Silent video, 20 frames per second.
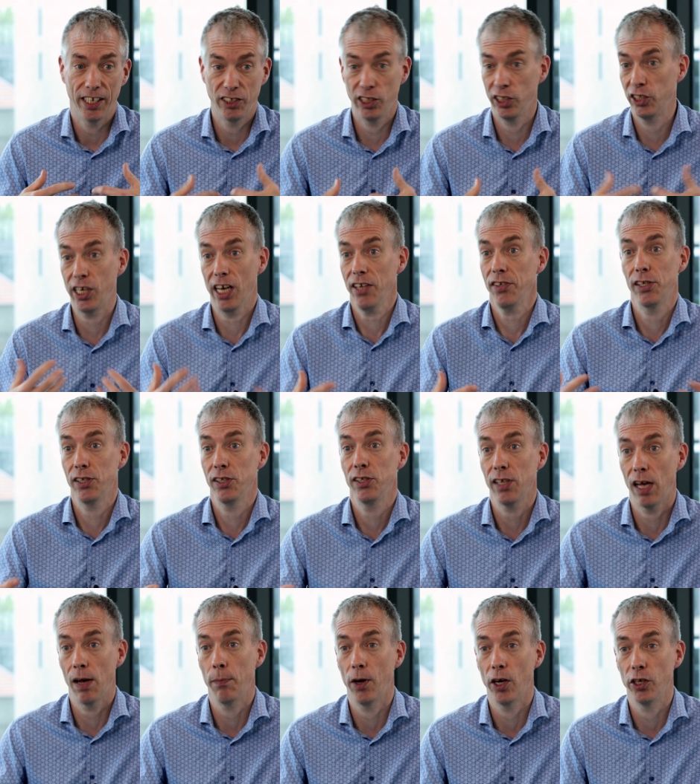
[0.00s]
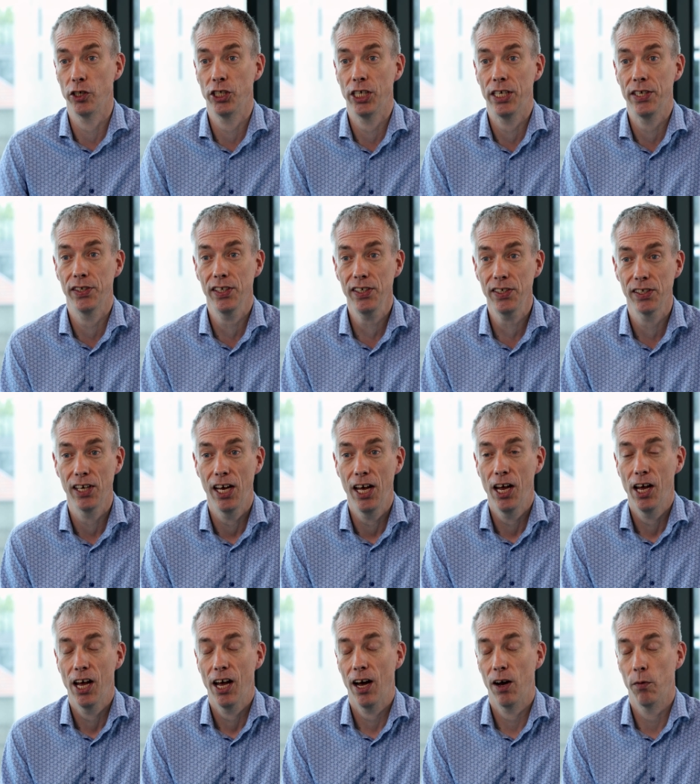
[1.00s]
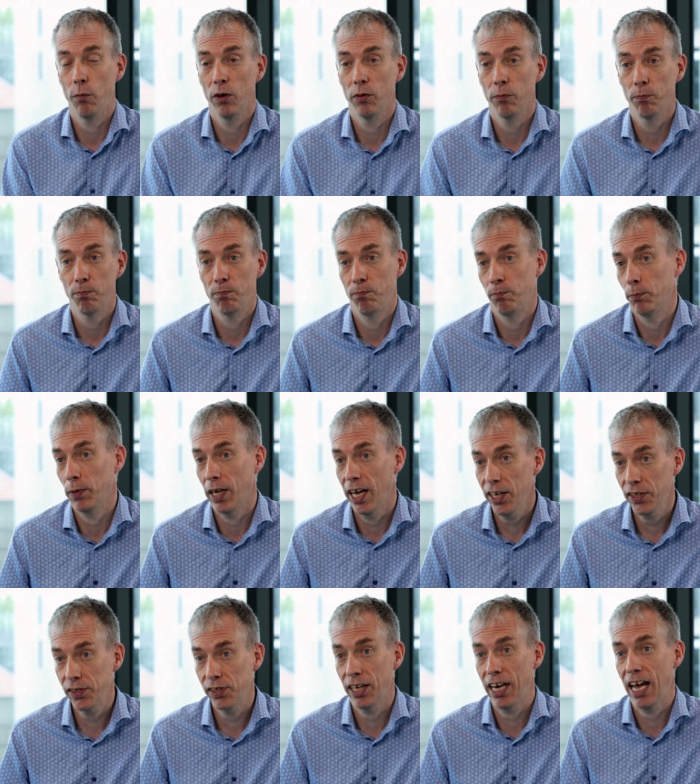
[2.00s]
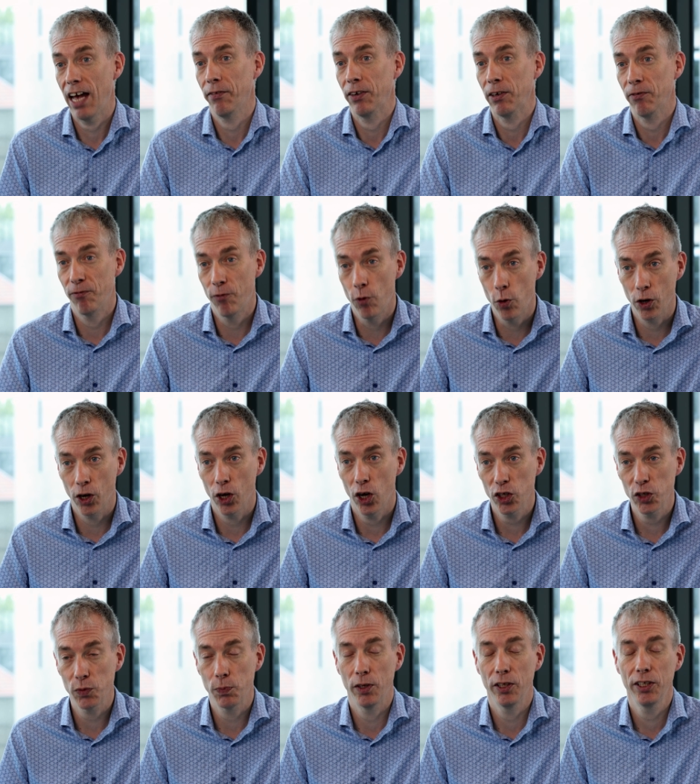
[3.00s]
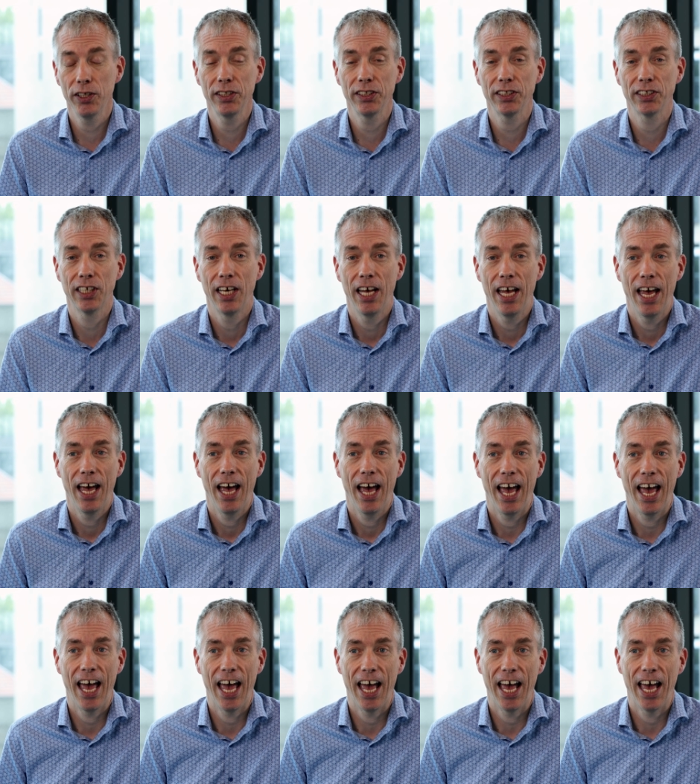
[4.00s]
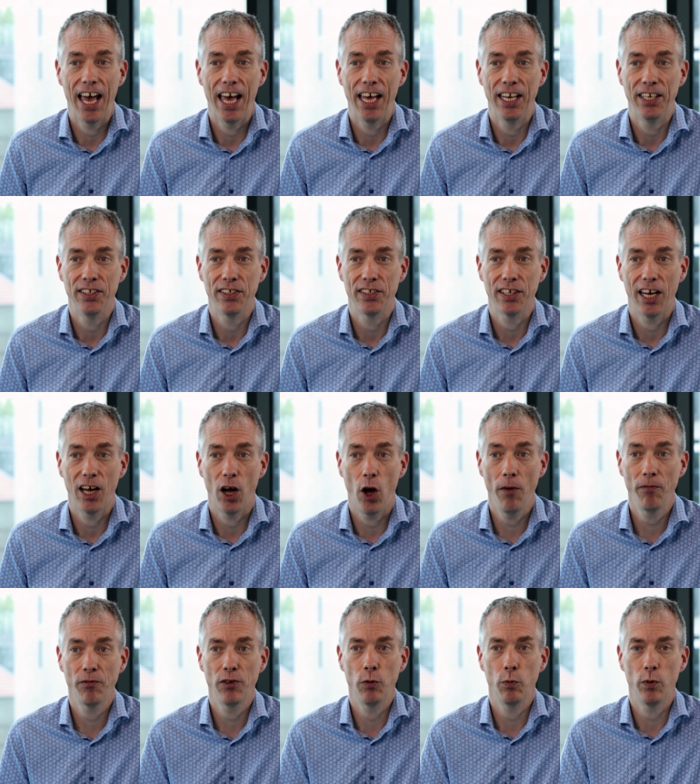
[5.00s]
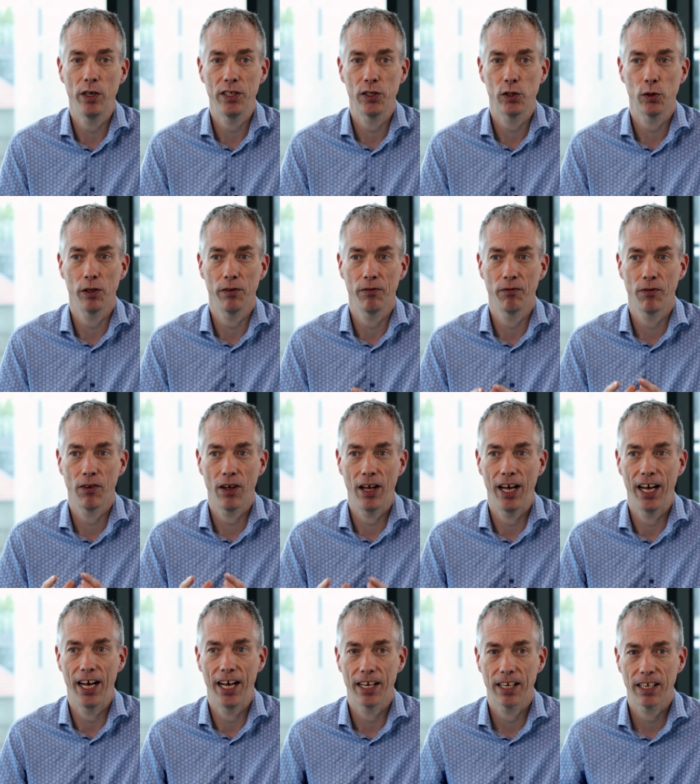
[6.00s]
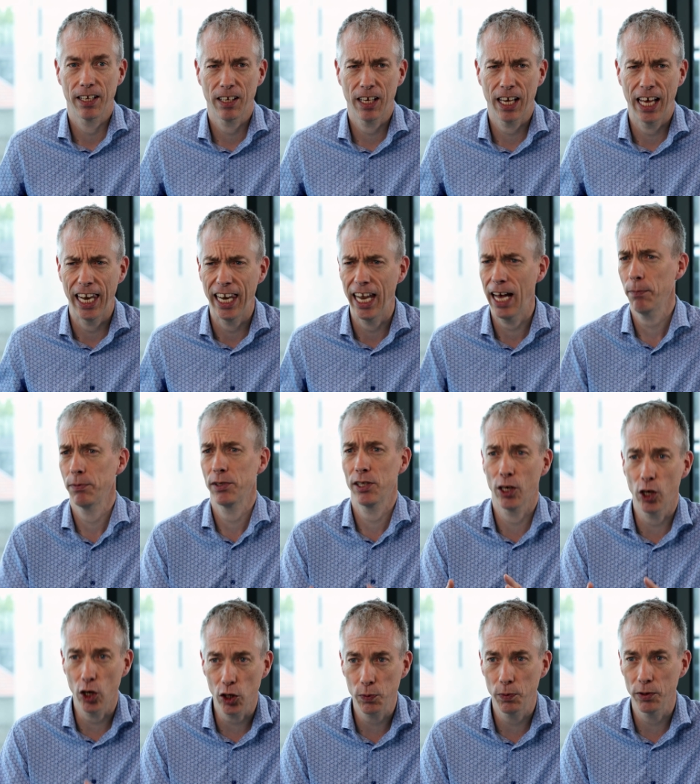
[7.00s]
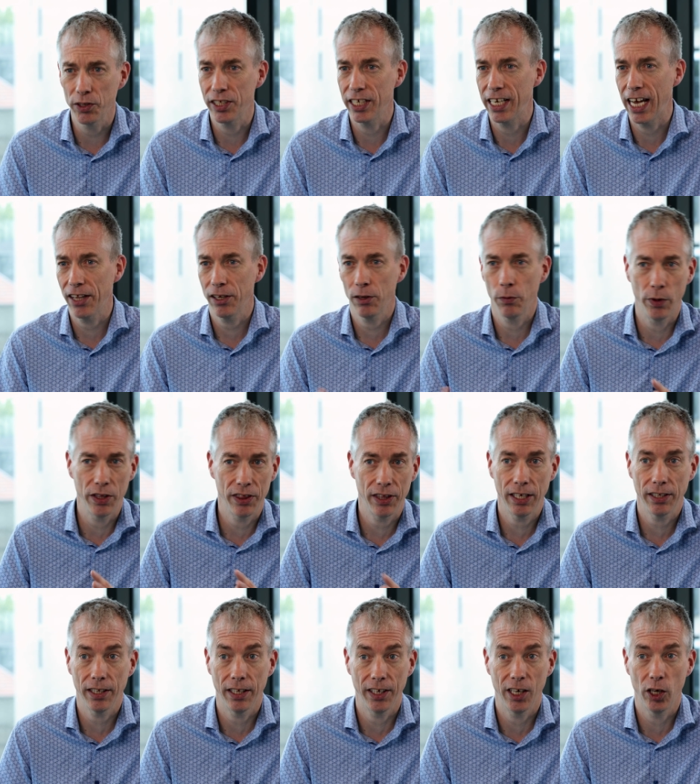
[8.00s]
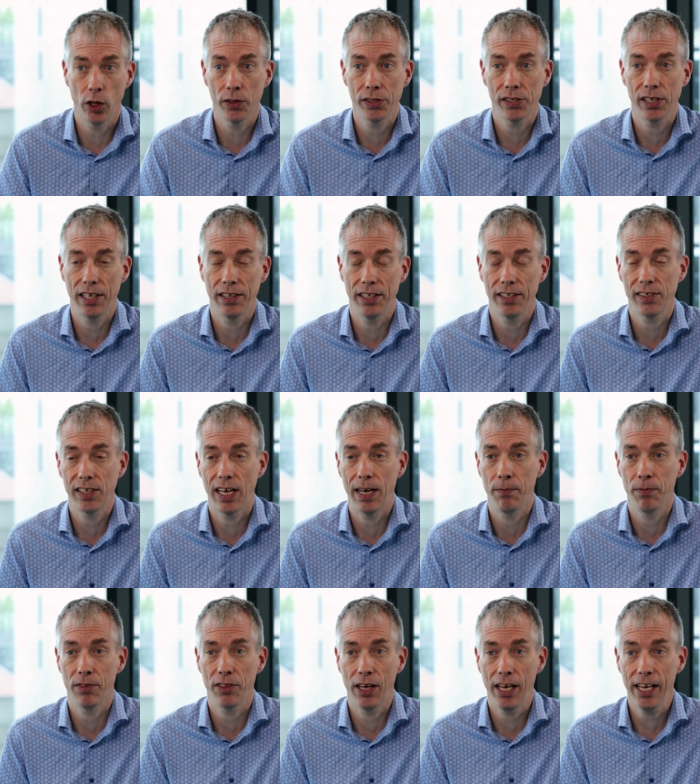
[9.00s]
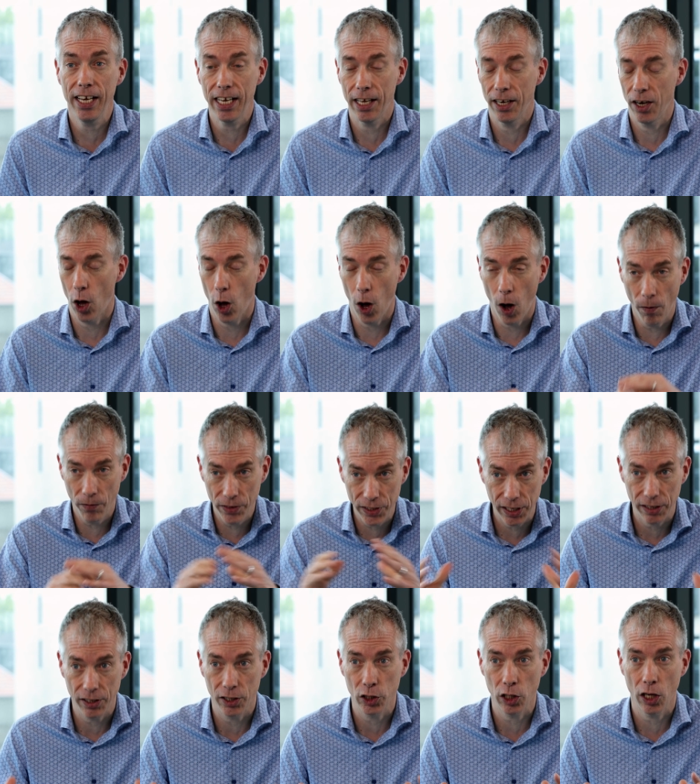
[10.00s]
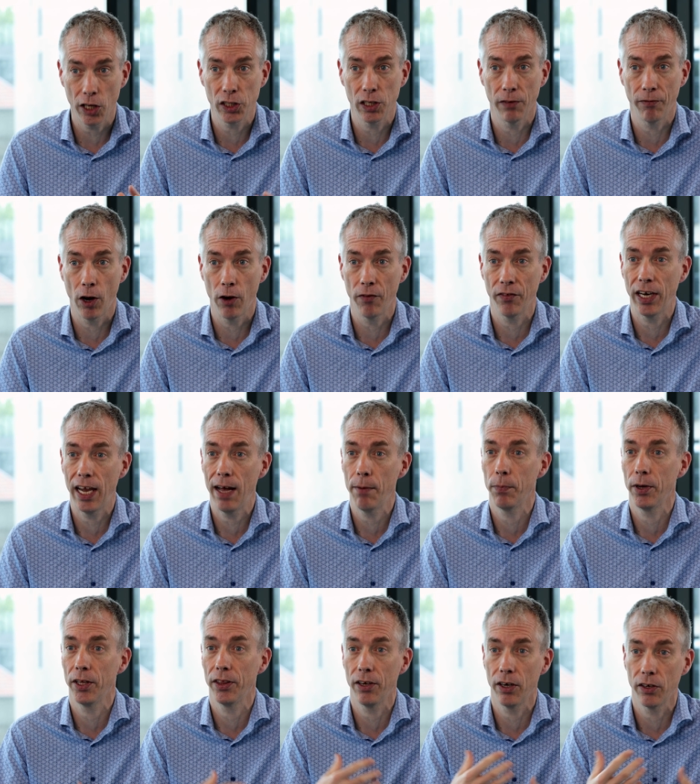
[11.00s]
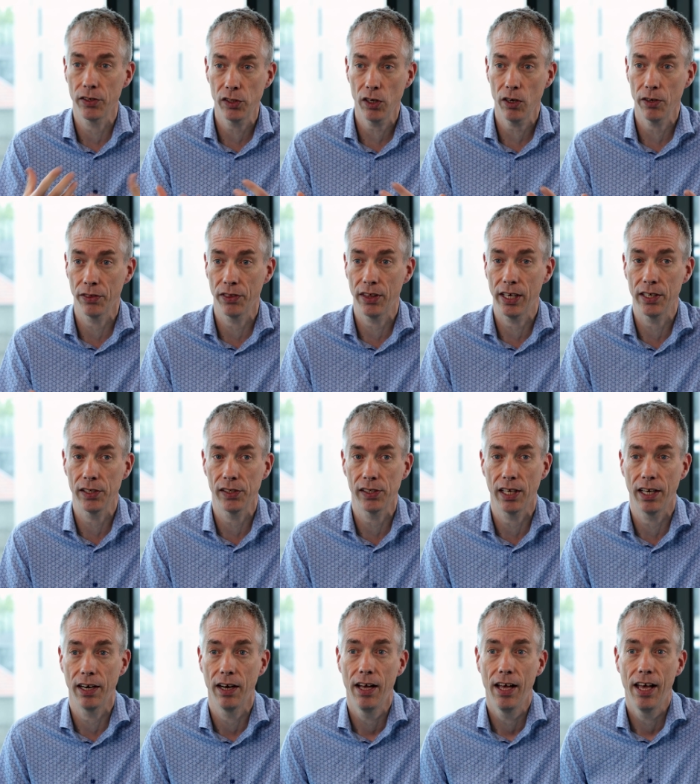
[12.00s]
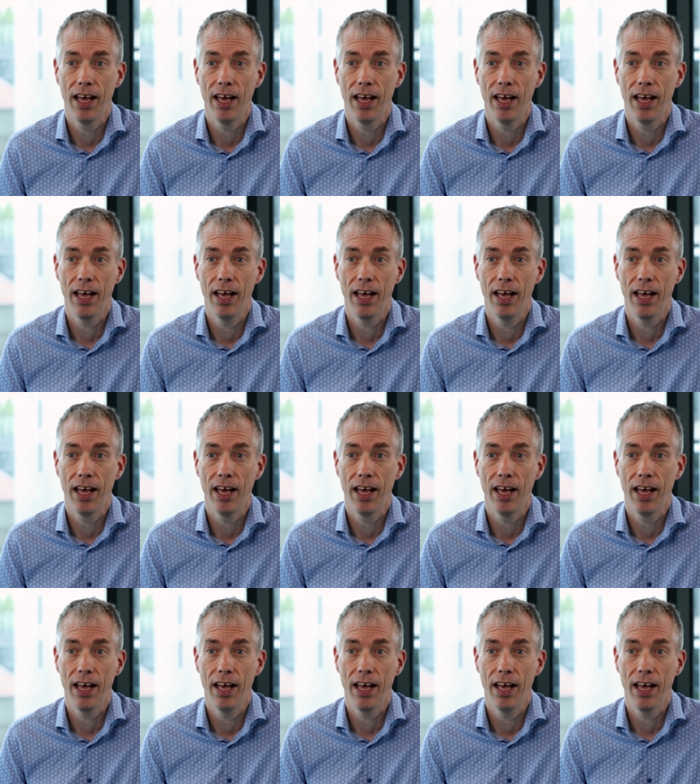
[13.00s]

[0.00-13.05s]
discusses about Jesus. We're blessed in having four gospels, and often we sort of collapse the gospels together and we think that they all say the same thing. And obviously there's lots of overlap, but there are certain things that